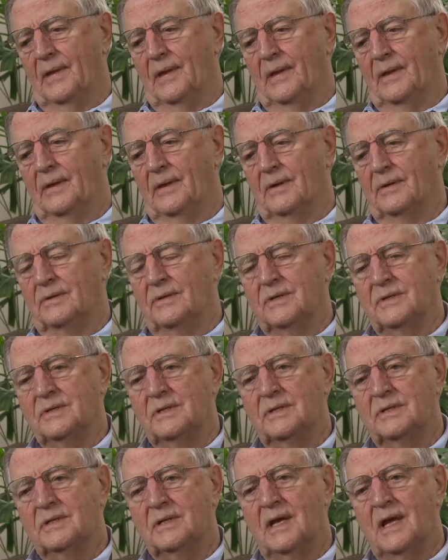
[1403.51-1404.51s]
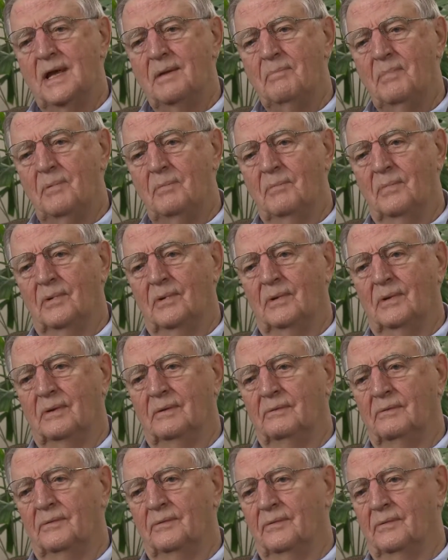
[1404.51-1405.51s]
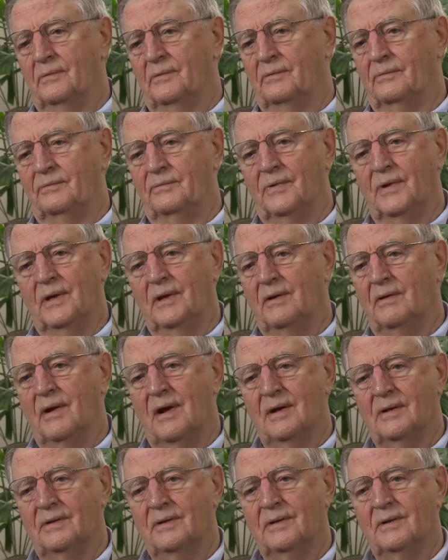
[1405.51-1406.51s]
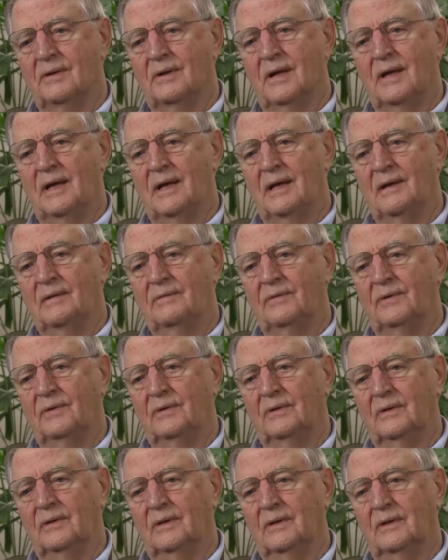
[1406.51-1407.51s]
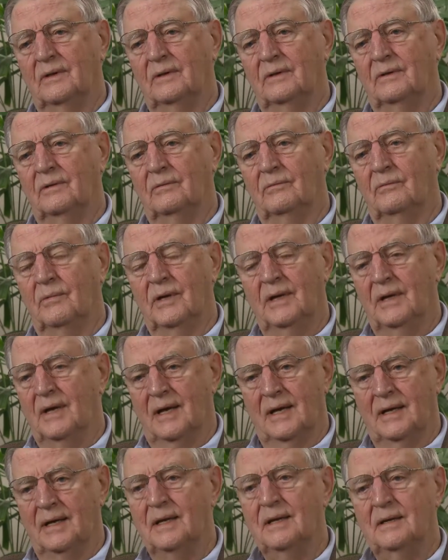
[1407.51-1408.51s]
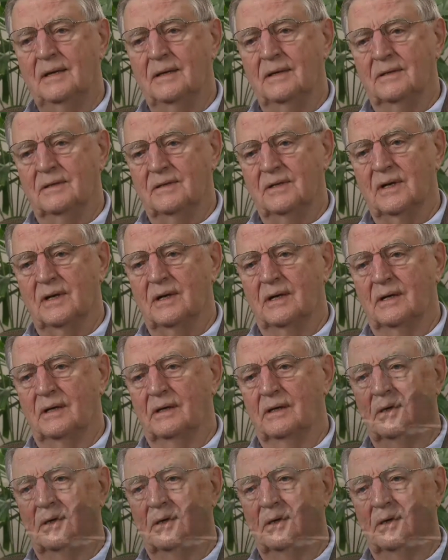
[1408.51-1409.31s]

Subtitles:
they're just as capable of figuring out their lives as we non-Indians are.